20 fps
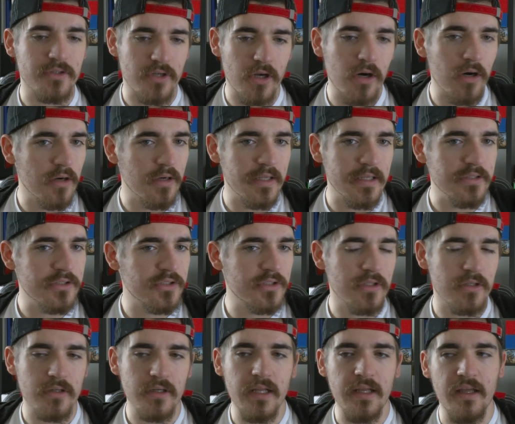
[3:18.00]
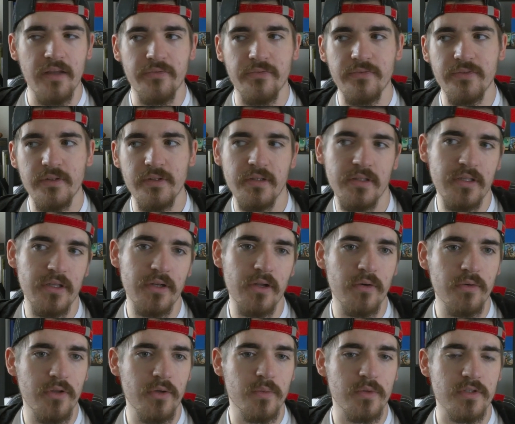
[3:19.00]
card each turn, if
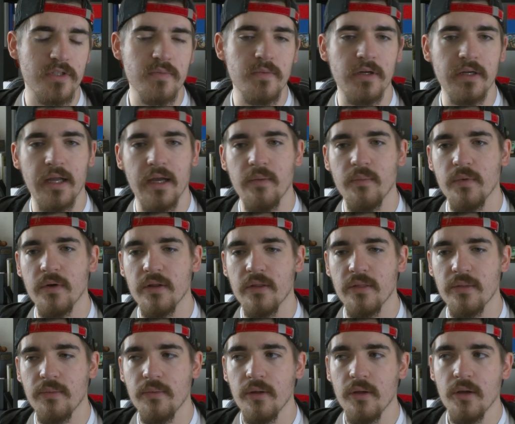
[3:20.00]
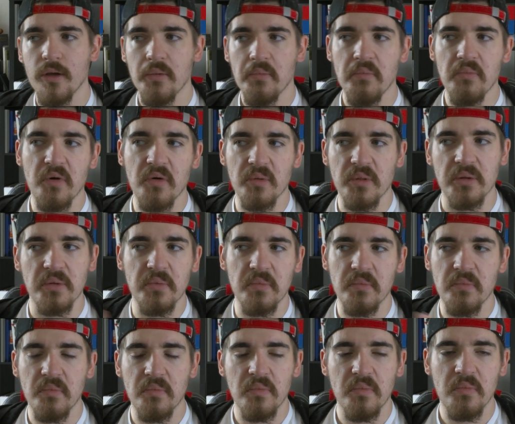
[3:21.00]
you were swung at with more
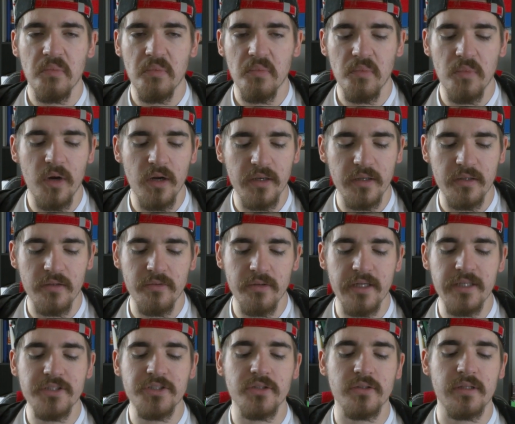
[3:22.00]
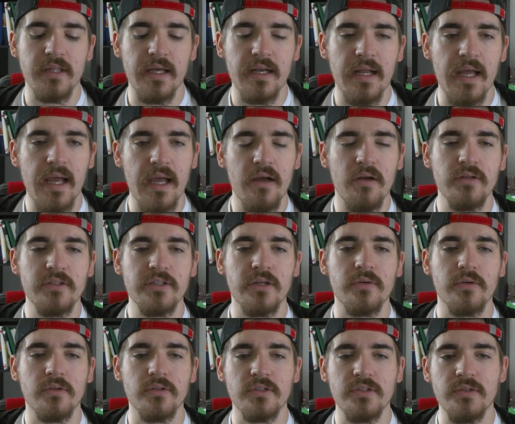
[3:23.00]
than one creature that
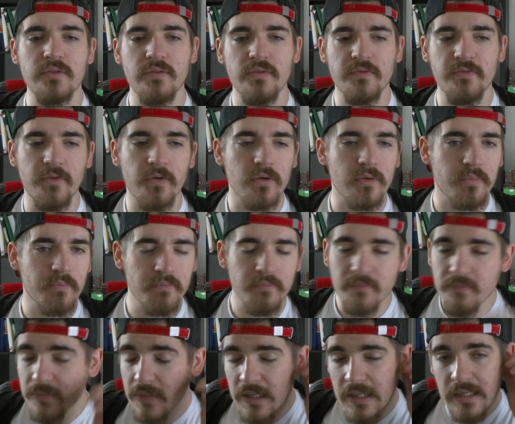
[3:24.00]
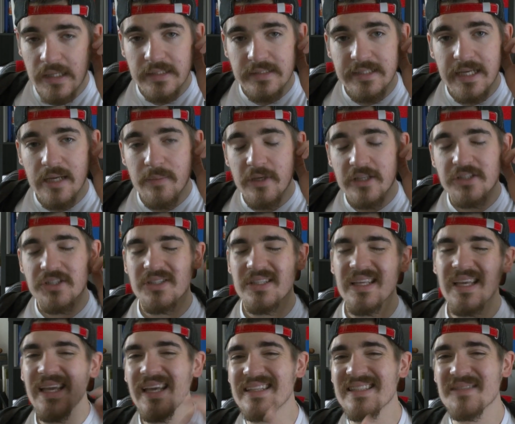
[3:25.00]
totaled to 4 damage,
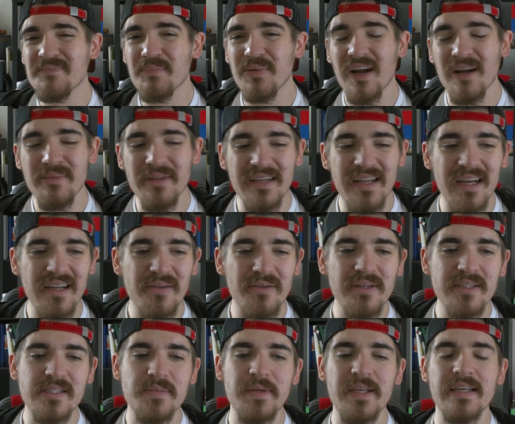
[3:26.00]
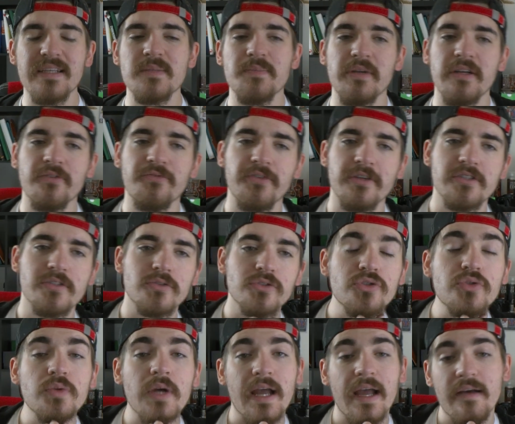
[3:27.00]
it's probably not going to be as beneficial
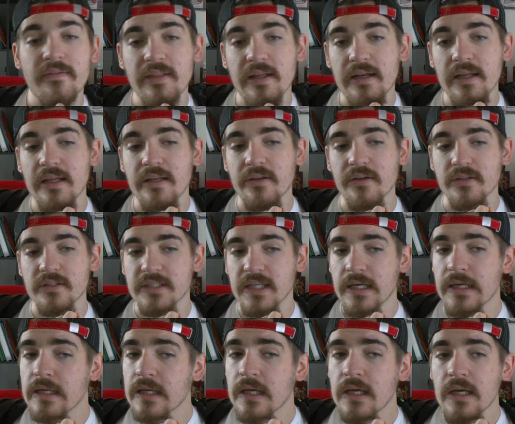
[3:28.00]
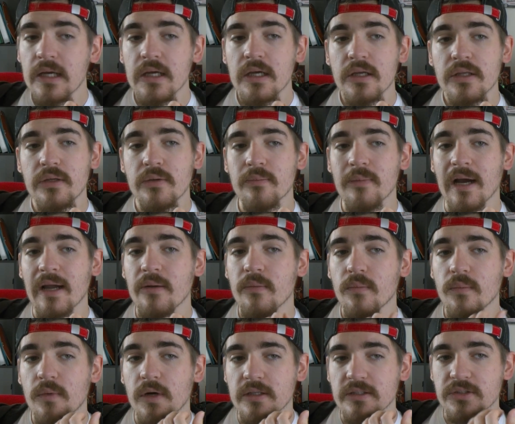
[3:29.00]
to have that in your deck. You might
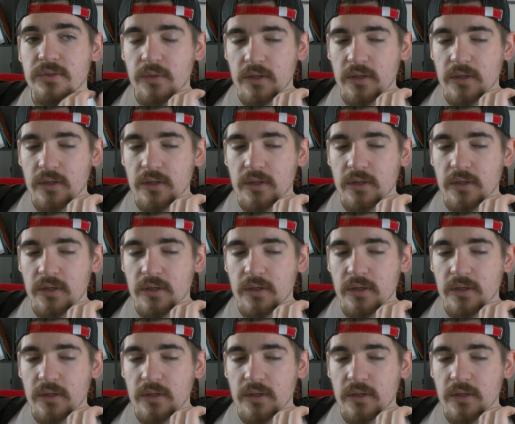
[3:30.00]
want to